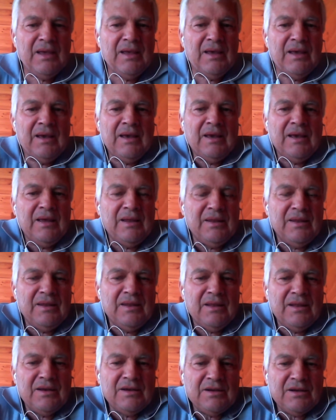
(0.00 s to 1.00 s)
and
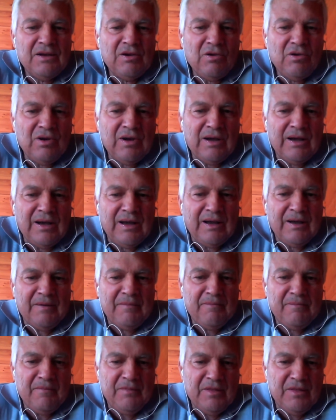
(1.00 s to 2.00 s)
that
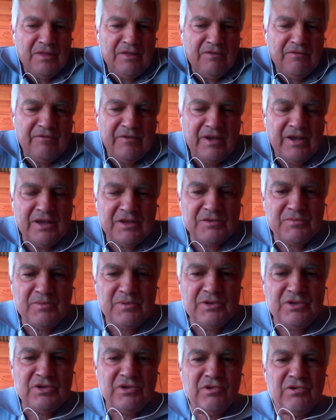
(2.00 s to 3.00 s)
the vast
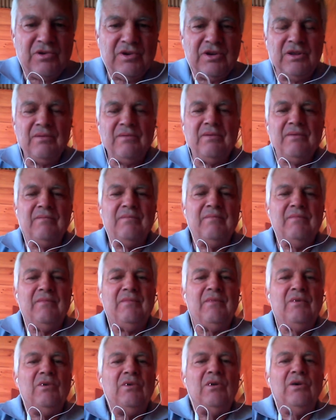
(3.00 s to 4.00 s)
majority
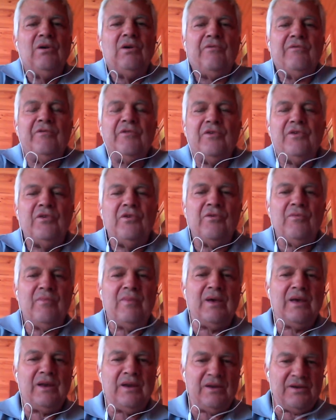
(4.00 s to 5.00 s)
of
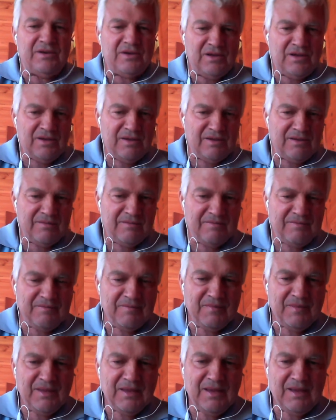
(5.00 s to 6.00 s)
humanity
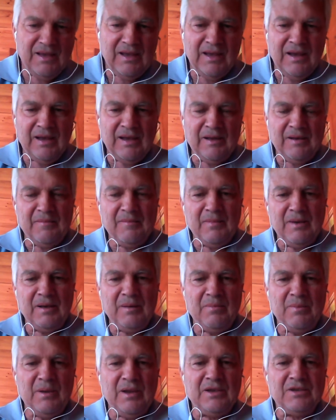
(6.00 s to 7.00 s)
are
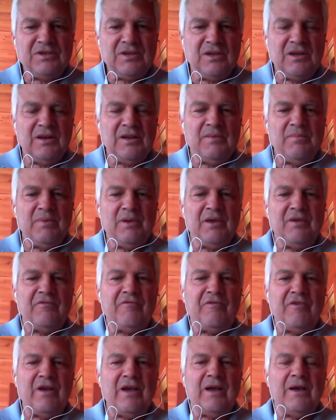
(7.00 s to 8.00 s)
basically being
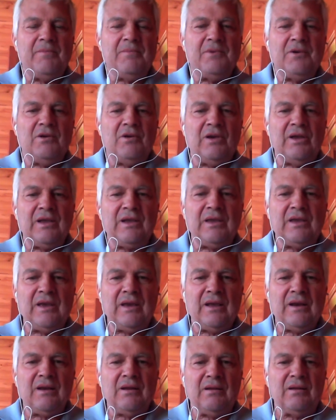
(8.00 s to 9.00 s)
farmed like
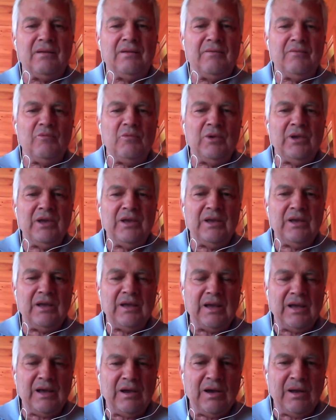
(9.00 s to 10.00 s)
cattle. We're
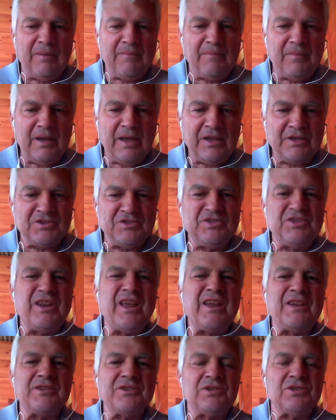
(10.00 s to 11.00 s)
as
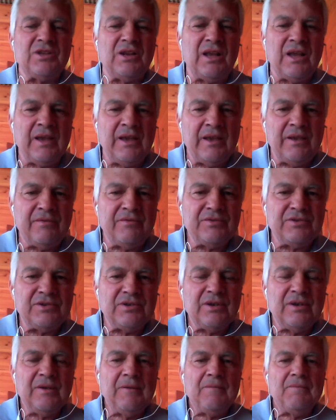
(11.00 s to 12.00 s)
debt slaves
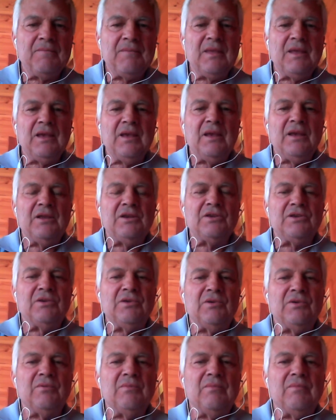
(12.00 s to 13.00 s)

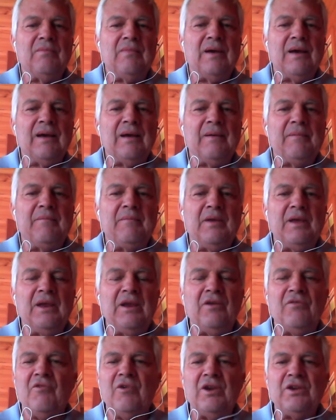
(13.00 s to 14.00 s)
to
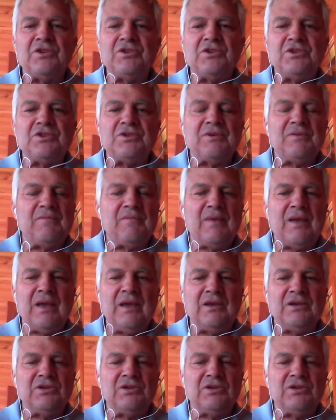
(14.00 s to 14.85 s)
enrich a